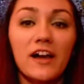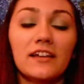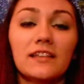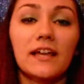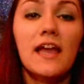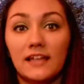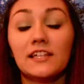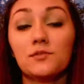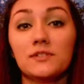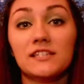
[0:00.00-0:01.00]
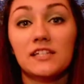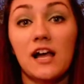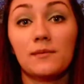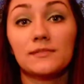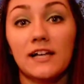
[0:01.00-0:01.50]
Like, at least once
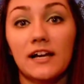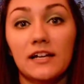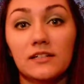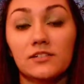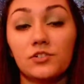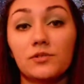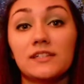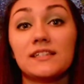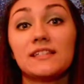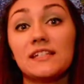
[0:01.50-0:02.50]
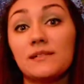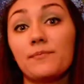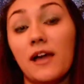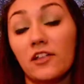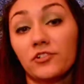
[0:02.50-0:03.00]
Tom died, you could see
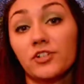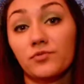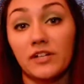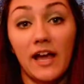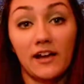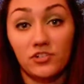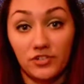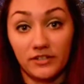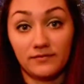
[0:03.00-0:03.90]
Mallory's reaction.